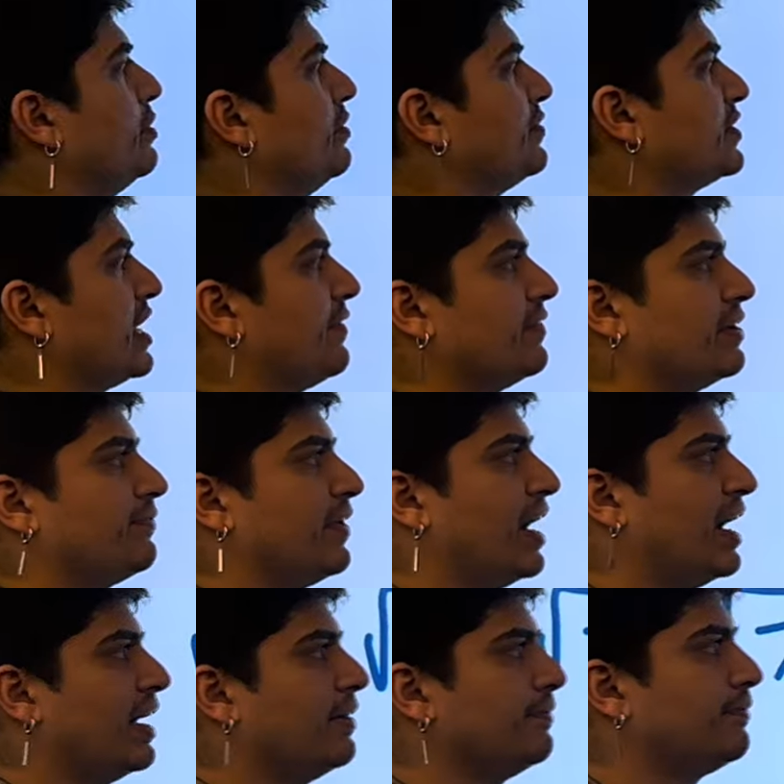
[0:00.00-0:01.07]
of
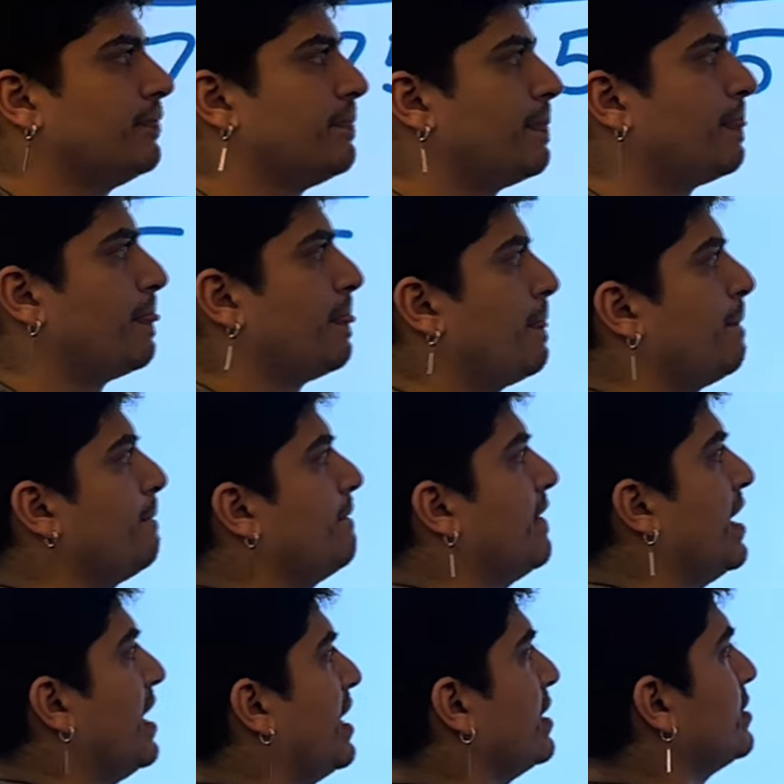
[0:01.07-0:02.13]
75
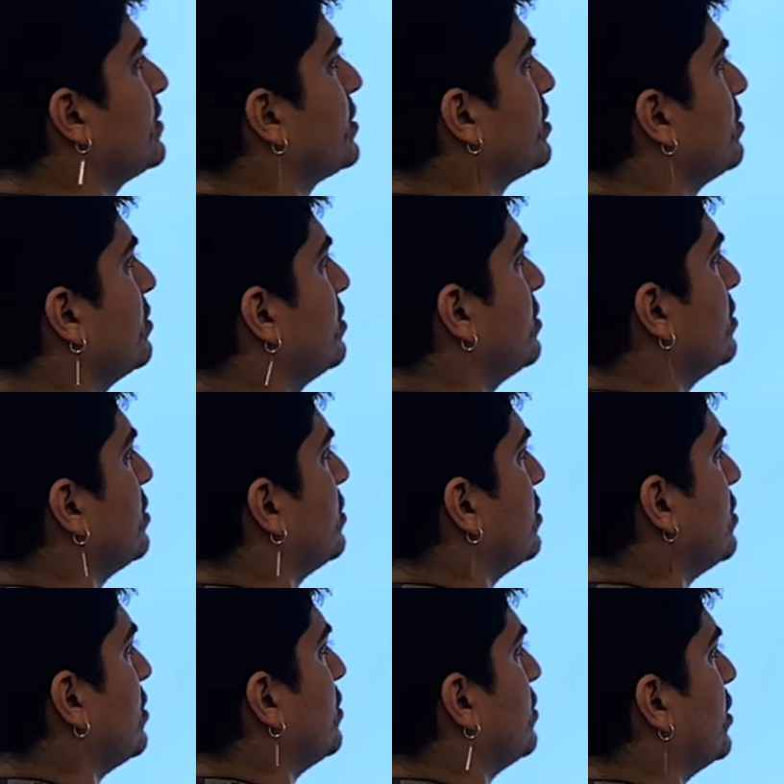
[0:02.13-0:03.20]
and
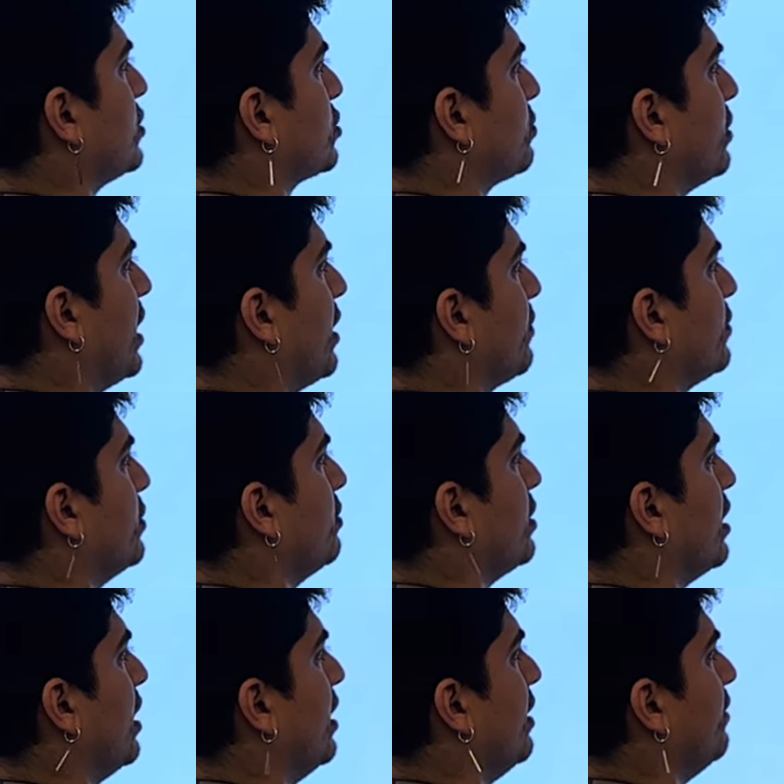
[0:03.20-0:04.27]
the square root
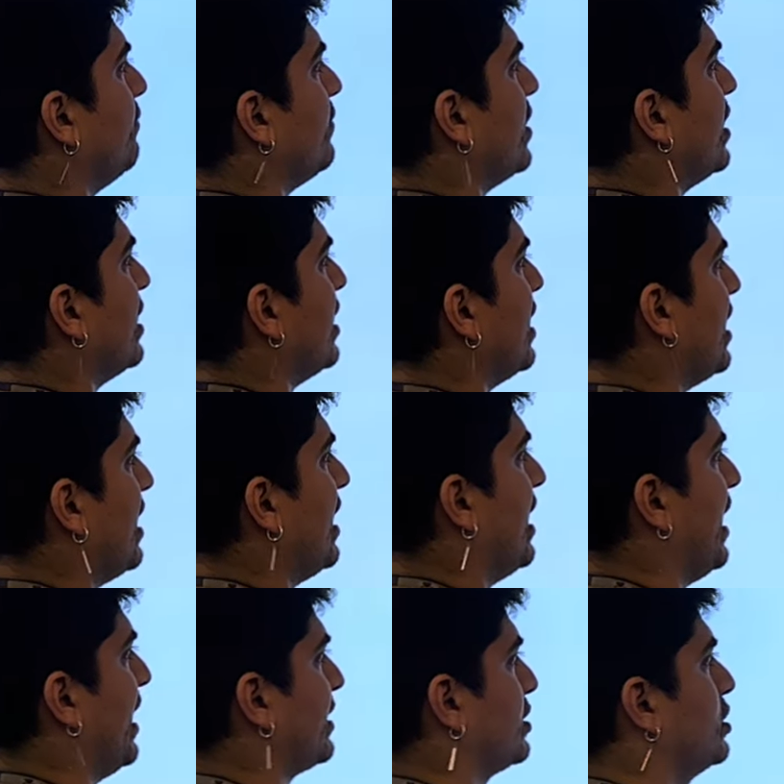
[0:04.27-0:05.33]
of
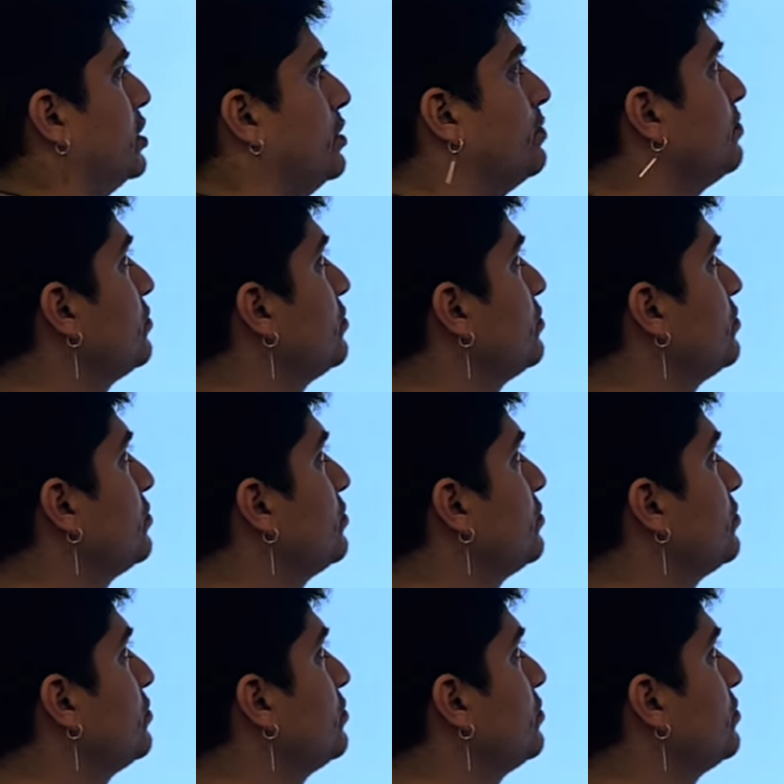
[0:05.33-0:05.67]
x2